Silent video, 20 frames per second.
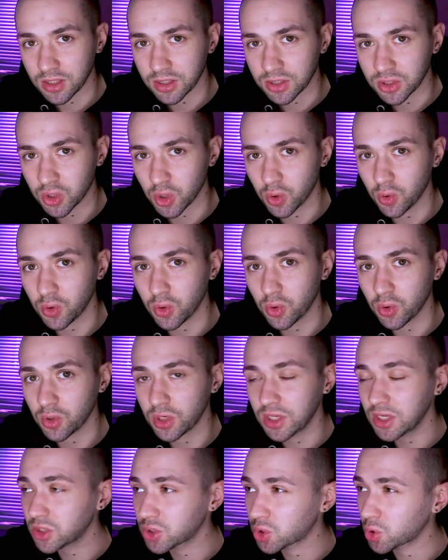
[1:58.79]
So you
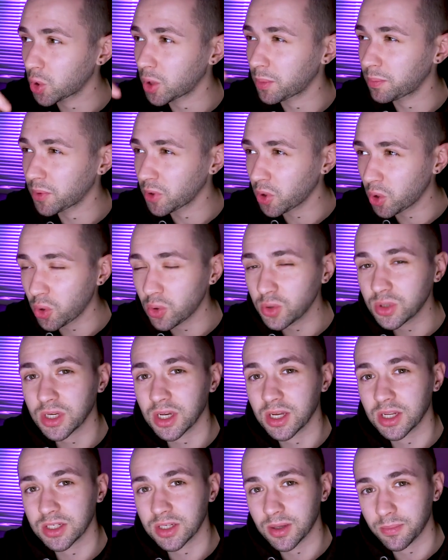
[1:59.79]
need to upload
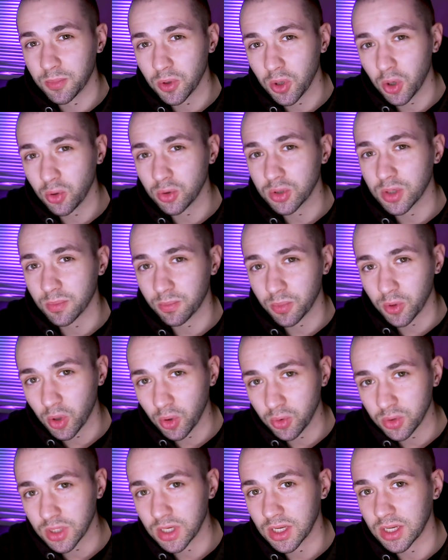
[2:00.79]
and upload
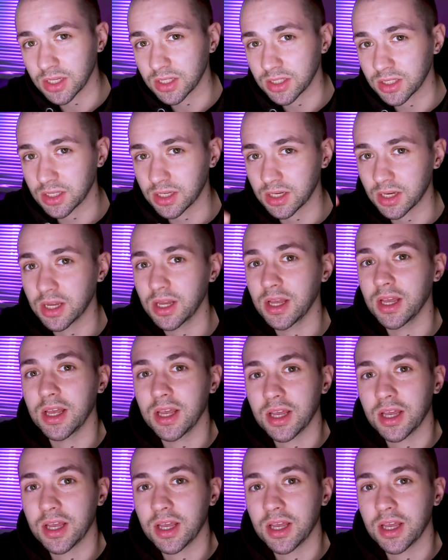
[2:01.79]
and